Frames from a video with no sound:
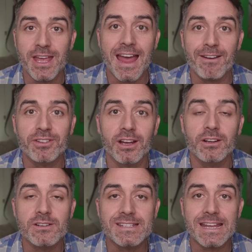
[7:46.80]
you have to
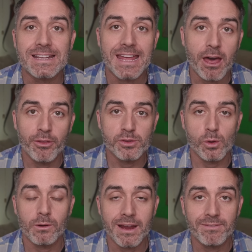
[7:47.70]
understand how those O
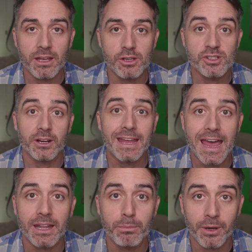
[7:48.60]
R A C values are
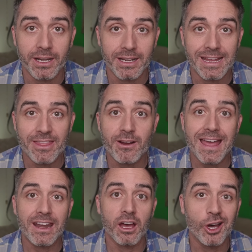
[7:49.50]
calibrated. They're
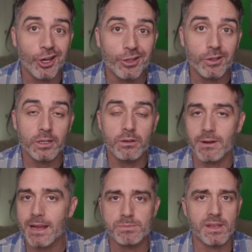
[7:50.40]
at one hundred
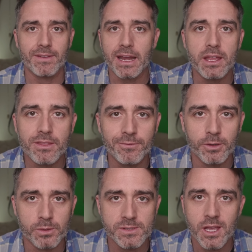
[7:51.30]
grams of any of the
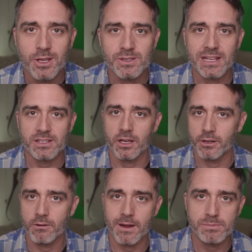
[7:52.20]
foods. So that's one
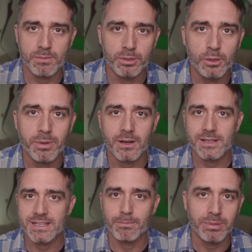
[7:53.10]
hundred grams of
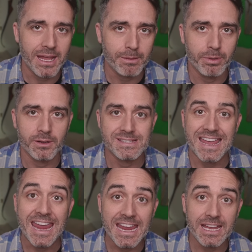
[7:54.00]
blueberries and blackberries
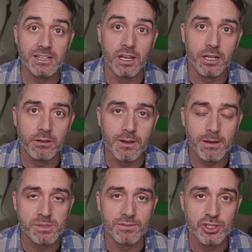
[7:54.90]
and one hundred
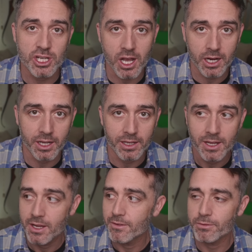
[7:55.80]
grams of chaga.
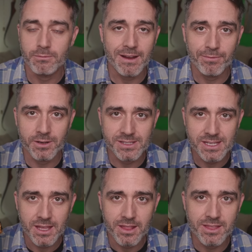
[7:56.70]
For
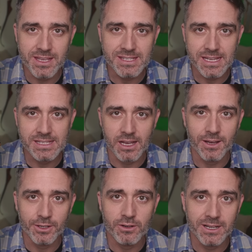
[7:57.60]
reference, this is one
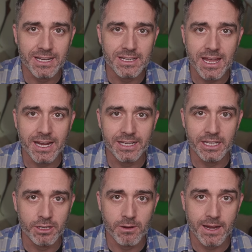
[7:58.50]
hundred
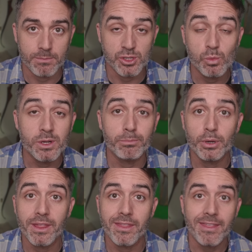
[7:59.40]
ninety grams. You wouldn't
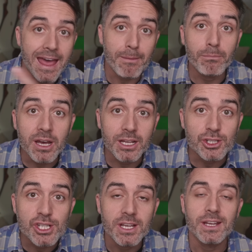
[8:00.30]
put that
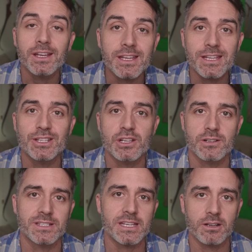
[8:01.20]
much into
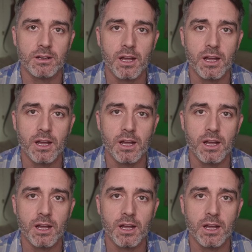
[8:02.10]
your tea or